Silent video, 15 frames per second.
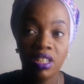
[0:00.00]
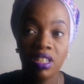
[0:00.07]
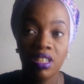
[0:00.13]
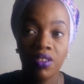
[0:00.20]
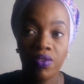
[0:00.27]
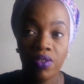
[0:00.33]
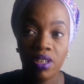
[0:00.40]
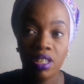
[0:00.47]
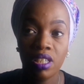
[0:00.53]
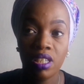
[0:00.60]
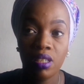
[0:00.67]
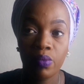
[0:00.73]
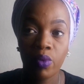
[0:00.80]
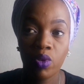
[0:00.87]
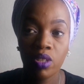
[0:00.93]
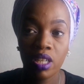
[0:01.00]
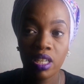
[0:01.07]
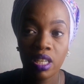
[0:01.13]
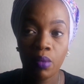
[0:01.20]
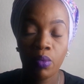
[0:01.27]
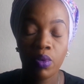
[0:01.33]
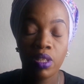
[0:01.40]
difference, because they
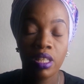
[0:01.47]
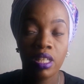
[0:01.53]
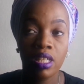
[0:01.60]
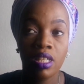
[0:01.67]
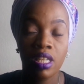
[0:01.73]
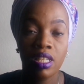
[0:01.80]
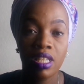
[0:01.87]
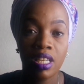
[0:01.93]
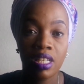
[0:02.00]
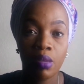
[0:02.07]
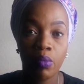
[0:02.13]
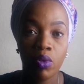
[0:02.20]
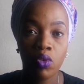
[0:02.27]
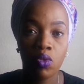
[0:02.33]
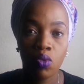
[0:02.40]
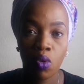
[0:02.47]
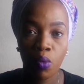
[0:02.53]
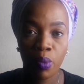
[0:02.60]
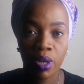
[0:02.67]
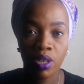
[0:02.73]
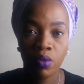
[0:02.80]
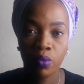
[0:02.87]
said it's supposed to
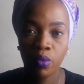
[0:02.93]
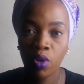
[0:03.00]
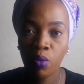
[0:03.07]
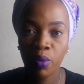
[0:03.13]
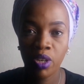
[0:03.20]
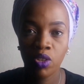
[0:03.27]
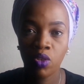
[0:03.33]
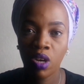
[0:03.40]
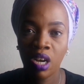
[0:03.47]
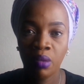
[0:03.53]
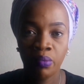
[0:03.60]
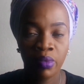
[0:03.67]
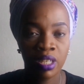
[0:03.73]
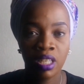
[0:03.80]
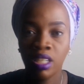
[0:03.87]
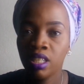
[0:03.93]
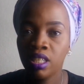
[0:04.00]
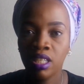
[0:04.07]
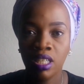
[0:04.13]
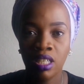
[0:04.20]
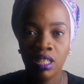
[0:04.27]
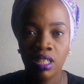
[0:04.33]
open you up, but it
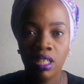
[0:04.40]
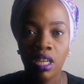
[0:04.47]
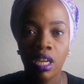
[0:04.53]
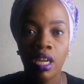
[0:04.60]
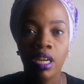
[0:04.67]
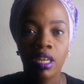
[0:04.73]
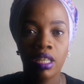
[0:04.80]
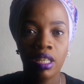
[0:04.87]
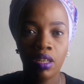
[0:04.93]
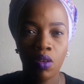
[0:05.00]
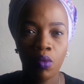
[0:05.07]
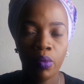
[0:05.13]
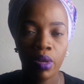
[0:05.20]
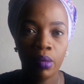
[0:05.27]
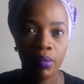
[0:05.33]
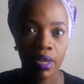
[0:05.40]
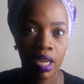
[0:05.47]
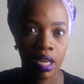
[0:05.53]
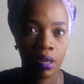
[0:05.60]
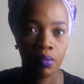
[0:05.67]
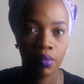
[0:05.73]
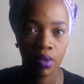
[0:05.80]
didn't really open me
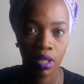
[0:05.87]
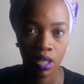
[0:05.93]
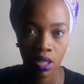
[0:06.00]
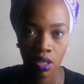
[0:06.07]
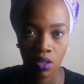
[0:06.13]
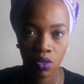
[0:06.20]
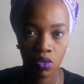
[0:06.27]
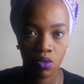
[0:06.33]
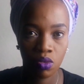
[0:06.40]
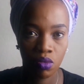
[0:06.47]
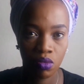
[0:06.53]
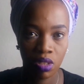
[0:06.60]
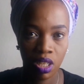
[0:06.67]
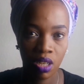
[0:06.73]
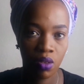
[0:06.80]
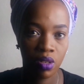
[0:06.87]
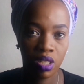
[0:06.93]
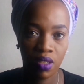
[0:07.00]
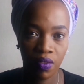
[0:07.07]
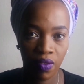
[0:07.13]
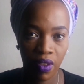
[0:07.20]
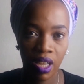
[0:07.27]
up. So that was
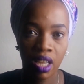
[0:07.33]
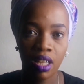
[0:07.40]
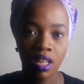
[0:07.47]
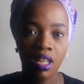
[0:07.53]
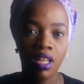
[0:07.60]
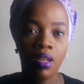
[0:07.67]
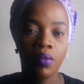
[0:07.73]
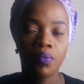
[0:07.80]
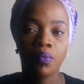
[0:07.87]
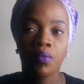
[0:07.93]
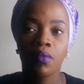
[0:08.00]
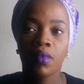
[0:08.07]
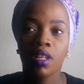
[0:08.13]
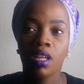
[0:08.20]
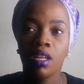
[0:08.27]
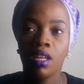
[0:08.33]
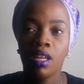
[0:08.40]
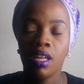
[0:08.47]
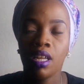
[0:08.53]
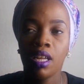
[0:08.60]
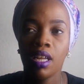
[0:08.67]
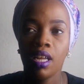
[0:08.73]
a fail.
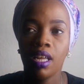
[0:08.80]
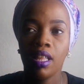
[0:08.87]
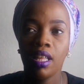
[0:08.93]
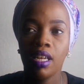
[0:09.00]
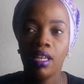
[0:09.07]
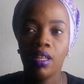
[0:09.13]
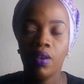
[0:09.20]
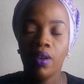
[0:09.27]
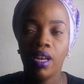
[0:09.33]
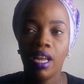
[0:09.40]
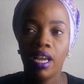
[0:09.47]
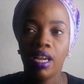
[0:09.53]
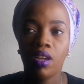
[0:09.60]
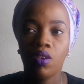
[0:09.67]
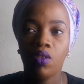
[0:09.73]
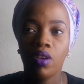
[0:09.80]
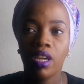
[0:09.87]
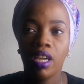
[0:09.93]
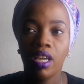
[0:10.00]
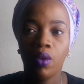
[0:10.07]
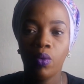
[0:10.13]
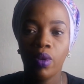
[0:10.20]
And then they were like,
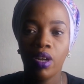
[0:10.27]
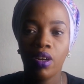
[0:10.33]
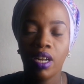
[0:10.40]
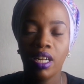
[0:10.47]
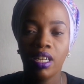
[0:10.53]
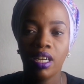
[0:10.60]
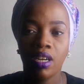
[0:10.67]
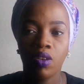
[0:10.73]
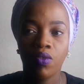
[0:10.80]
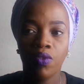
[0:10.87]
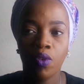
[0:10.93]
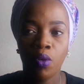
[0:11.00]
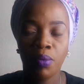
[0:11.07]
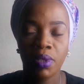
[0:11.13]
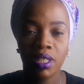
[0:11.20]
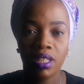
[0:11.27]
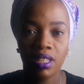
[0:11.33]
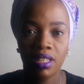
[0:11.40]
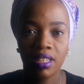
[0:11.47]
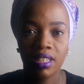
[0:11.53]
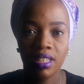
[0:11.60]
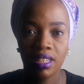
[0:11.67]
okay, we are running out of
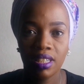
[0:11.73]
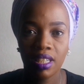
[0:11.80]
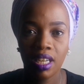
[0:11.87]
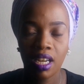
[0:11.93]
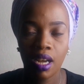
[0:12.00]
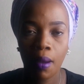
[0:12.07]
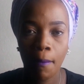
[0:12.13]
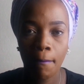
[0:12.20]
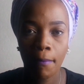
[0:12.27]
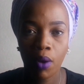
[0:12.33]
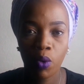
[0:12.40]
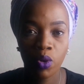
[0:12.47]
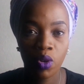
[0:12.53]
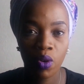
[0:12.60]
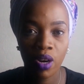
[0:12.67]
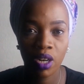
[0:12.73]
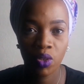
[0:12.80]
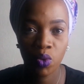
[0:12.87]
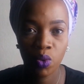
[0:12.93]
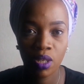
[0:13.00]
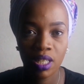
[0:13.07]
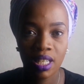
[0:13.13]
options. We don't want
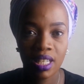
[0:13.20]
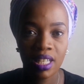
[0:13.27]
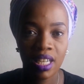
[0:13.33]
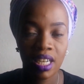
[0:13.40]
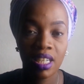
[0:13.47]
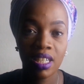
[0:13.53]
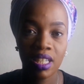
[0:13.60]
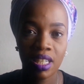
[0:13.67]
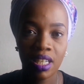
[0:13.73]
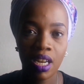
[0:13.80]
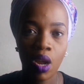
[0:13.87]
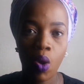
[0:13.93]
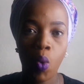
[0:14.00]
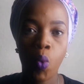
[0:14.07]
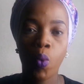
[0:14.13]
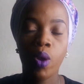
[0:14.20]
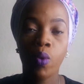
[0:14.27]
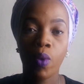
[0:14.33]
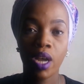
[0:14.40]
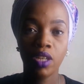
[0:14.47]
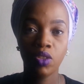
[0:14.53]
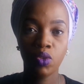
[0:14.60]
to do a C-section. We
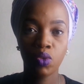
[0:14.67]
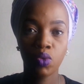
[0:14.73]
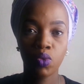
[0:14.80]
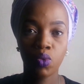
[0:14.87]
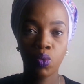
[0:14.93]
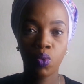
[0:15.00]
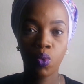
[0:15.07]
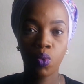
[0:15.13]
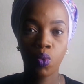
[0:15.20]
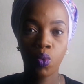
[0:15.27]
want you to